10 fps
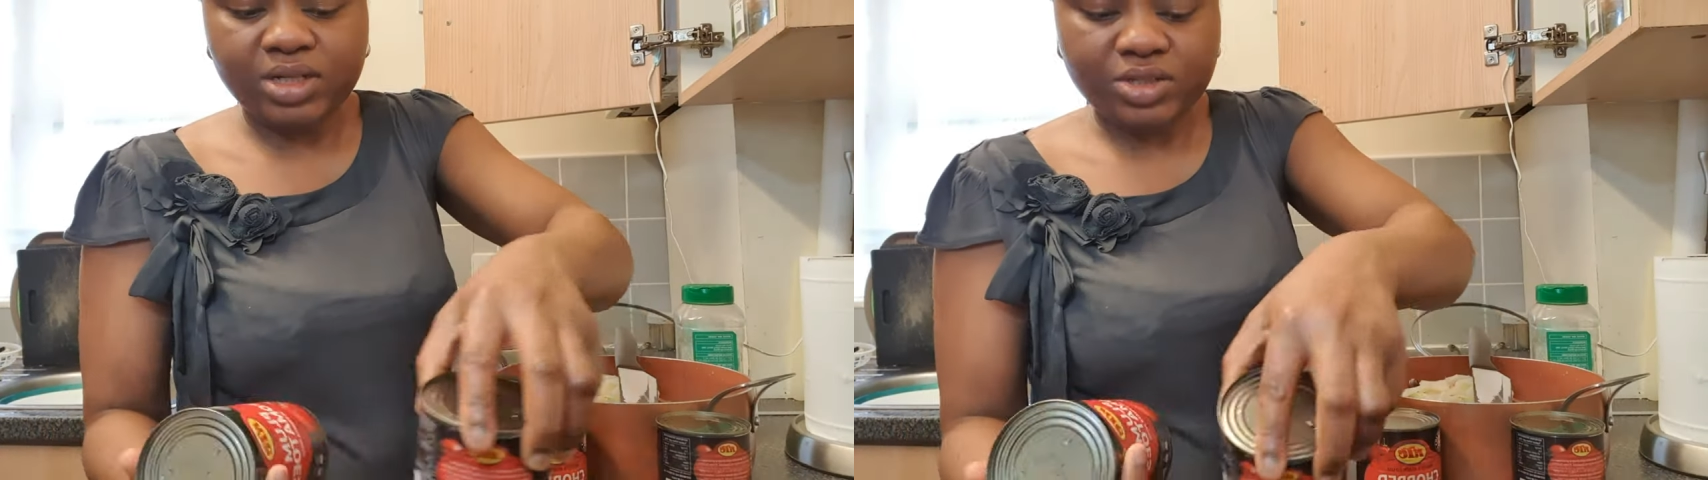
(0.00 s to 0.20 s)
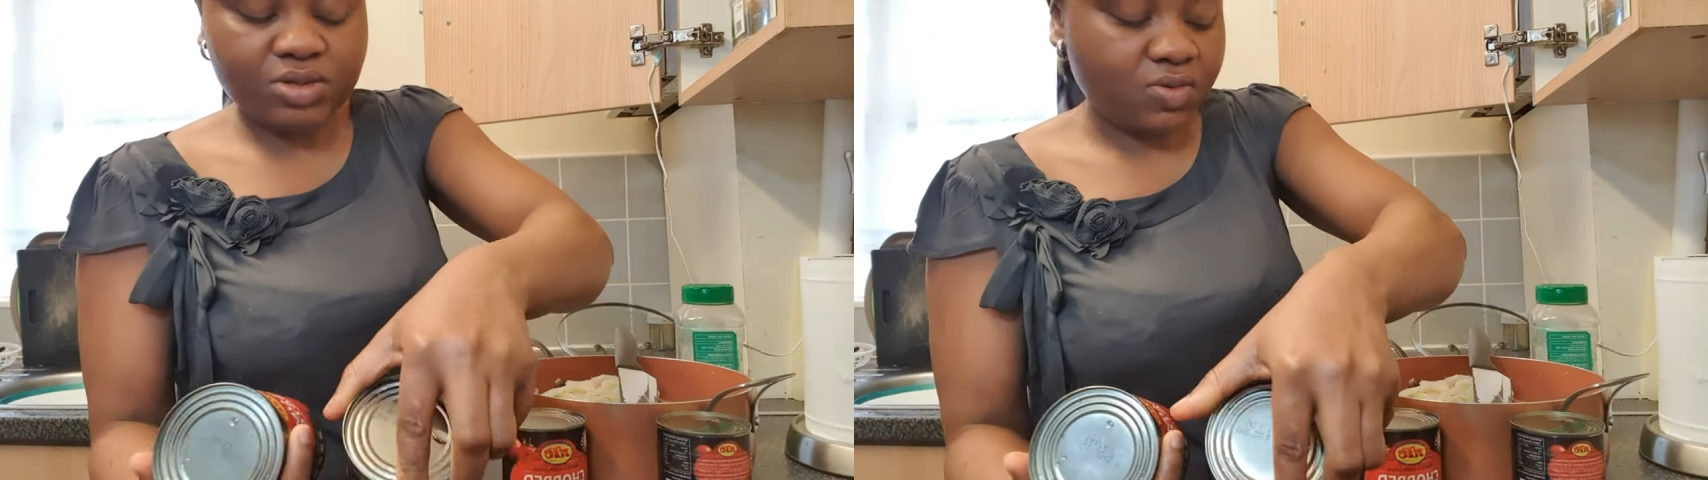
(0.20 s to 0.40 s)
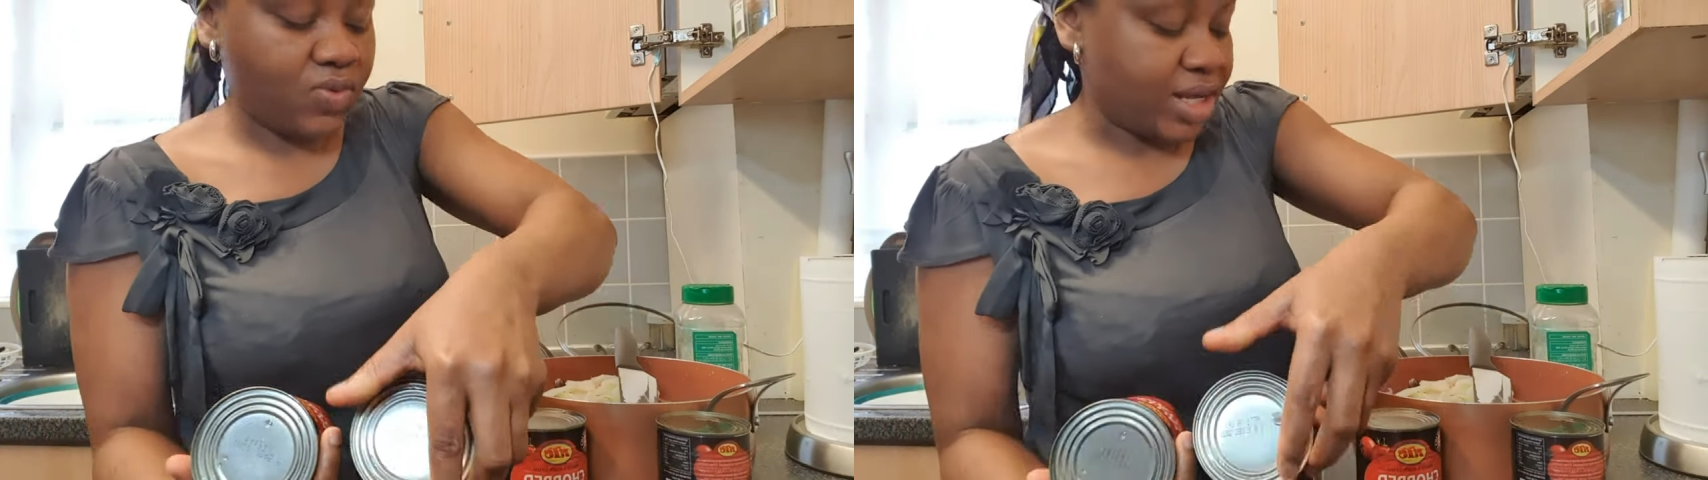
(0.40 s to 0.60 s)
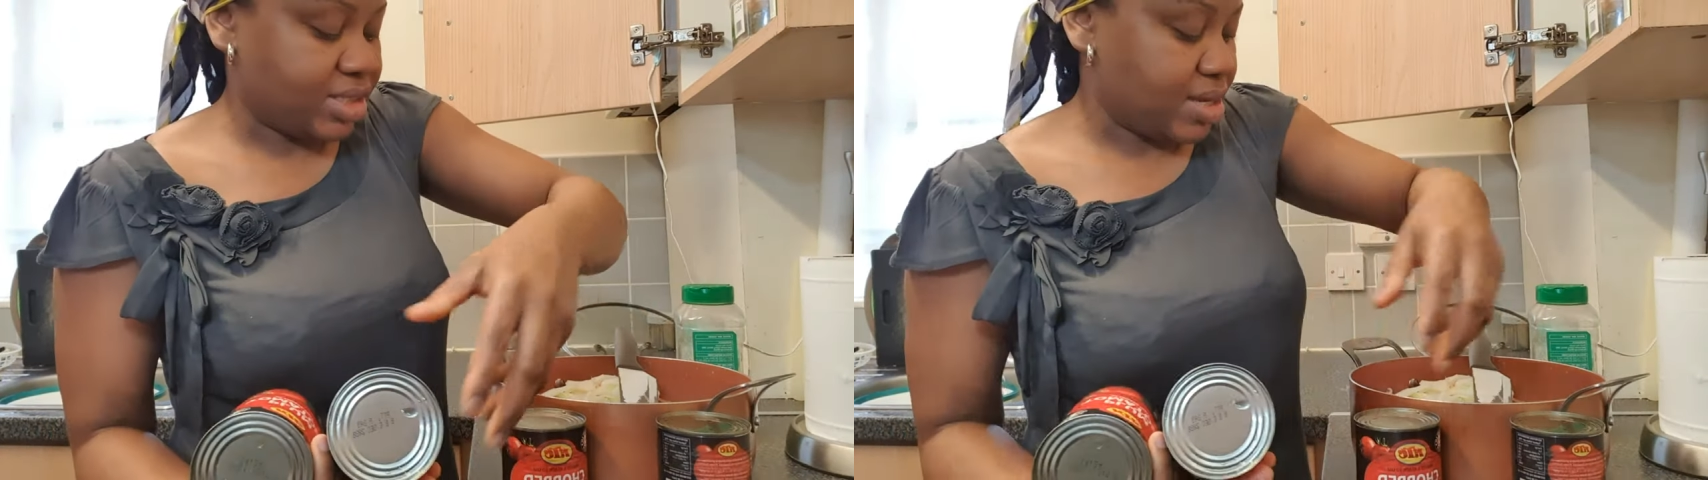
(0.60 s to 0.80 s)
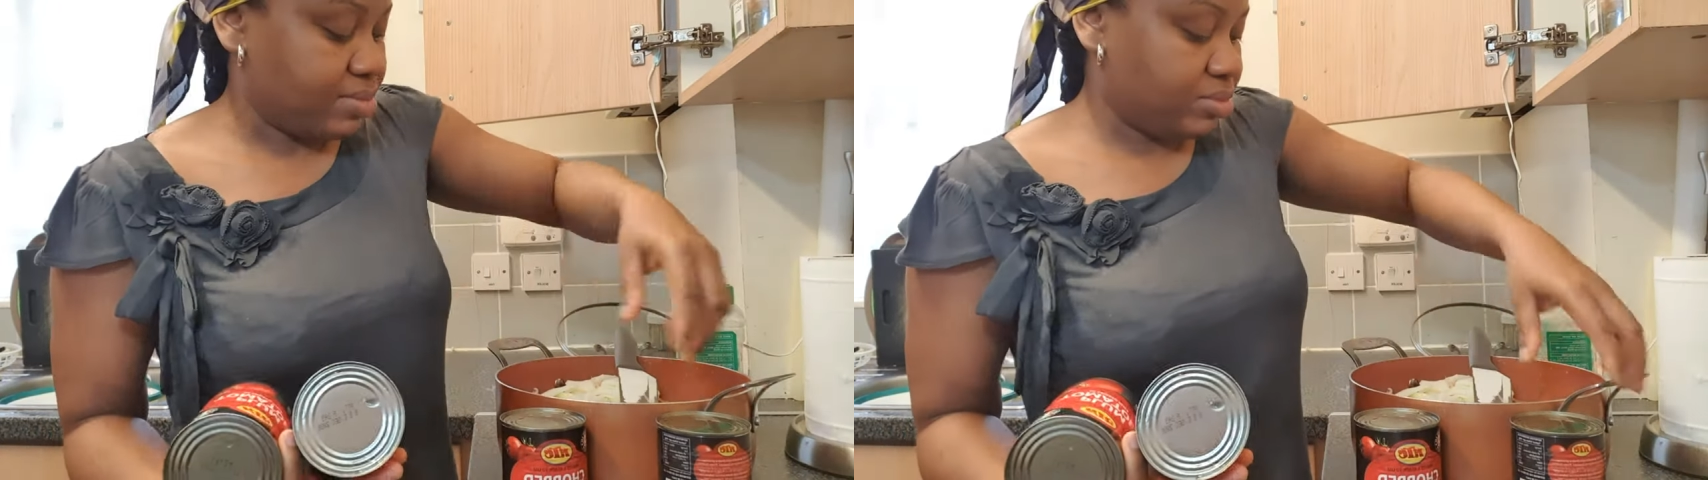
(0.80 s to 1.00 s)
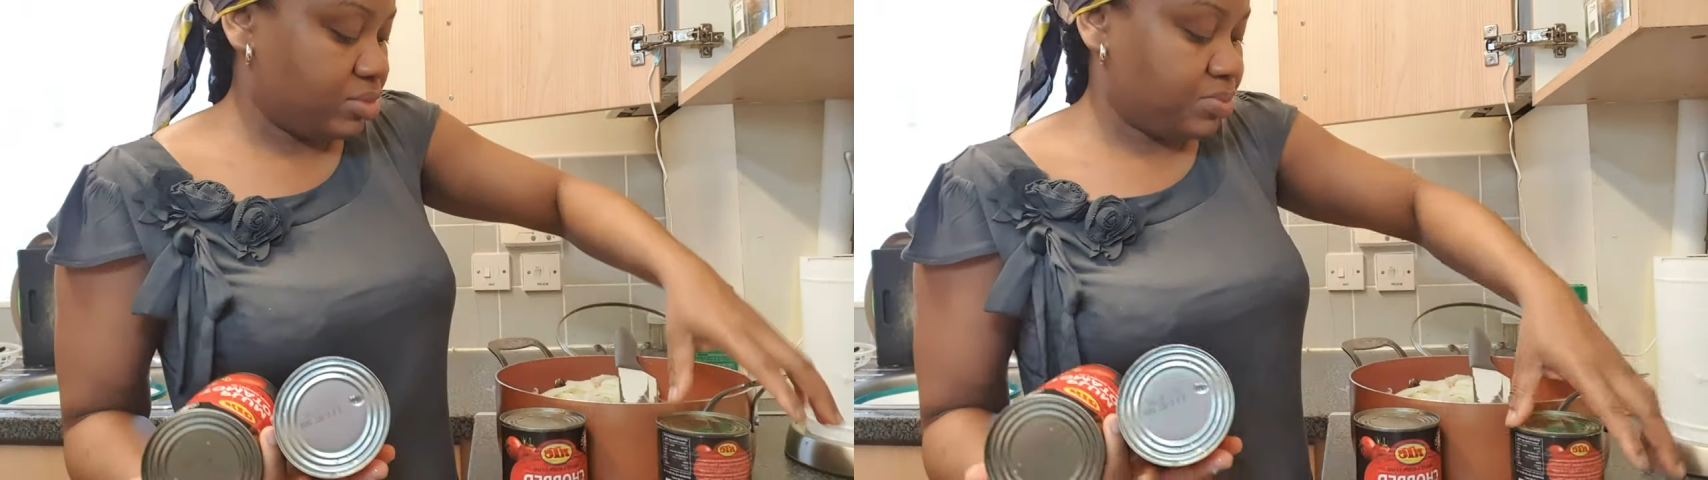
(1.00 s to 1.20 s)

So whilst I'm